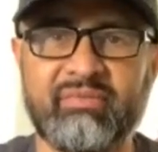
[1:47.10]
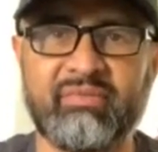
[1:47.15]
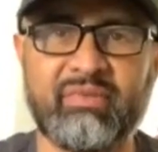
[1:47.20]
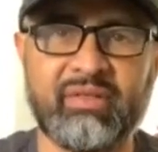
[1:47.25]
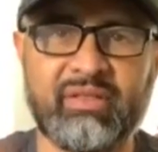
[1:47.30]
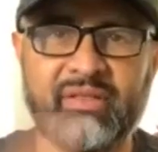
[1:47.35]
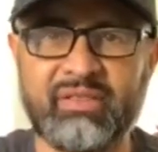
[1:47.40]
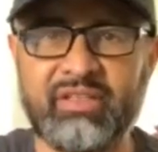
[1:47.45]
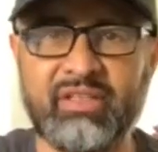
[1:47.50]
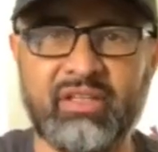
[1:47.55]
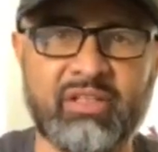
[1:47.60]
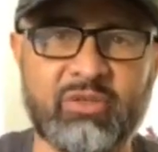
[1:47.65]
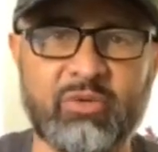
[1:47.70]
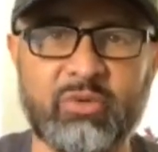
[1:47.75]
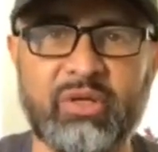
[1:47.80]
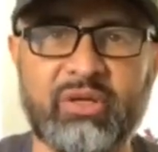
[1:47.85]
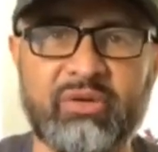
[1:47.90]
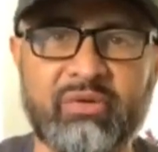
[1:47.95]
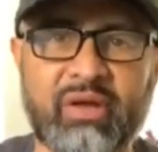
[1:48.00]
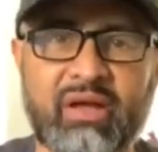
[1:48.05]
the other
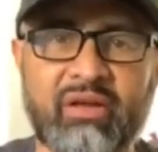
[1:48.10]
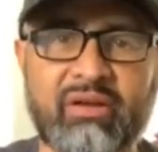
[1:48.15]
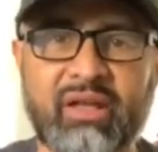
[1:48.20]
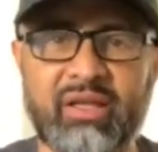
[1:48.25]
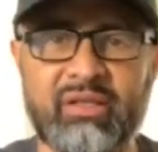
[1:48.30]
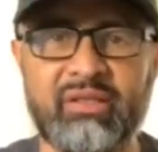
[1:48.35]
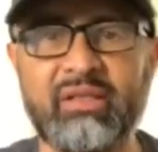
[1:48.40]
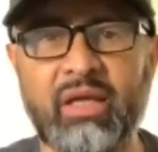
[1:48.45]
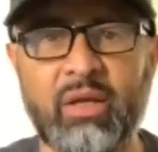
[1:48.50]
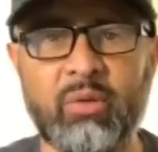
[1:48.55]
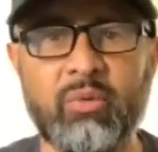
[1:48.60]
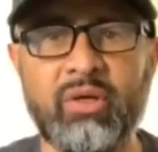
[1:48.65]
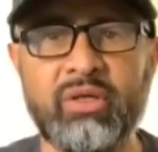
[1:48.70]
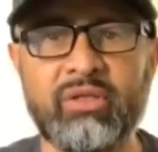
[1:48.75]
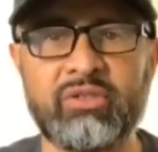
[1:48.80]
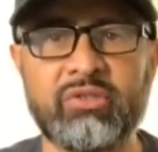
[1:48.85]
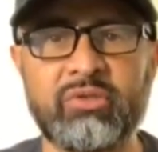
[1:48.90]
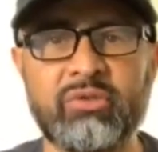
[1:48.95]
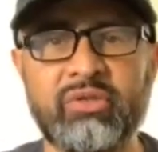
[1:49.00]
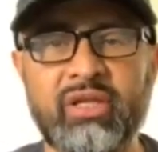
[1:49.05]
way around. I
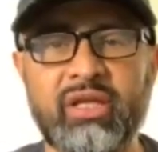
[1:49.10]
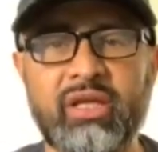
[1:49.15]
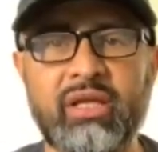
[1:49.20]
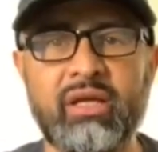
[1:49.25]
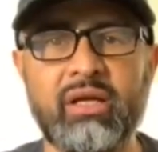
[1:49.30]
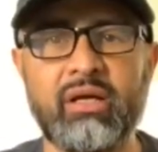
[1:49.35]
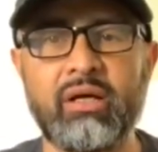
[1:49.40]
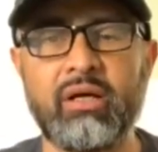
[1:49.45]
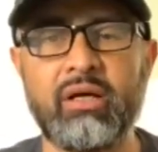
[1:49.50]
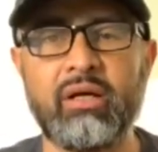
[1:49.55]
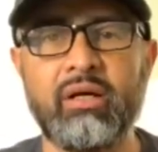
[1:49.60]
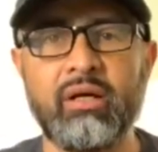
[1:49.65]
went through the